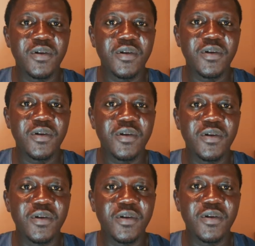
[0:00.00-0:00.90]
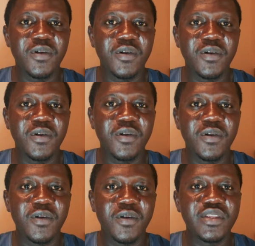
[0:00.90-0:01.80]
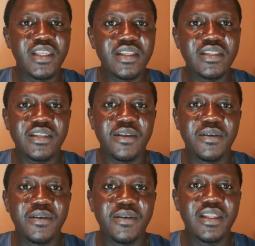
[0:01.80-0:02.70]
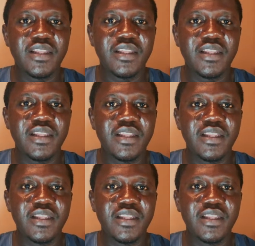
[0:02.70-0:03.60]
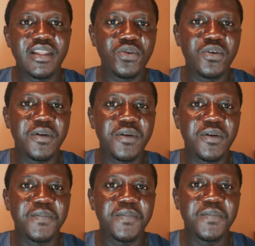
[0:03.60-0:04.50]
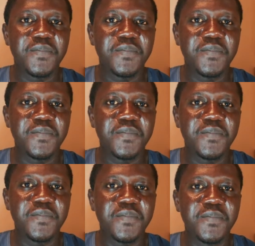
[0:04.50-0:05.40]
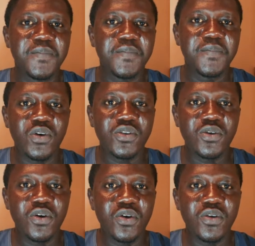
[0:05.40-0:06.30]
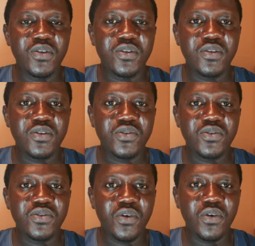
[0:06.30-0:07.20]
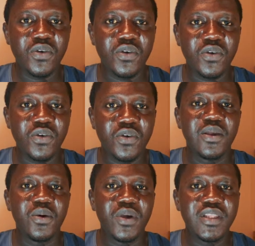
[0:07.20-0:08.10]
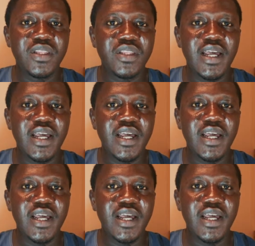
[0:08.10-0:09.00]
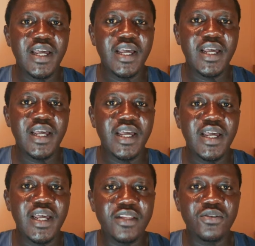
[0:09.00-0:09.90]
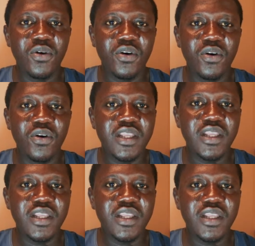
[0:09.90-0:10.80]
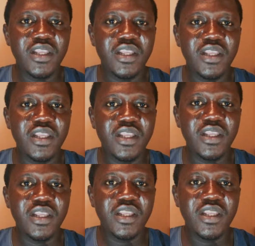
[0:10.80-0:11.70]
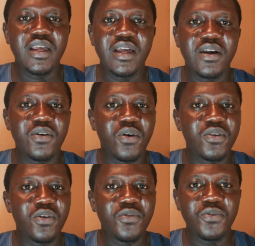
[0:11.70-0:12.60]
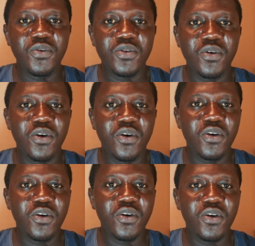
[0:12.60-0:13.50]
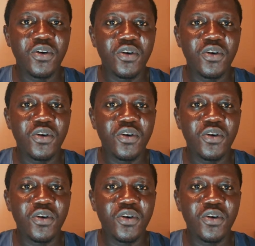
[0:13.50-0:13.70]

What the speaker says: valuable skill that you need in order for you to do a lot of things on your software, whether it being CapCut or DaVinci Resolve on your phone or your PC.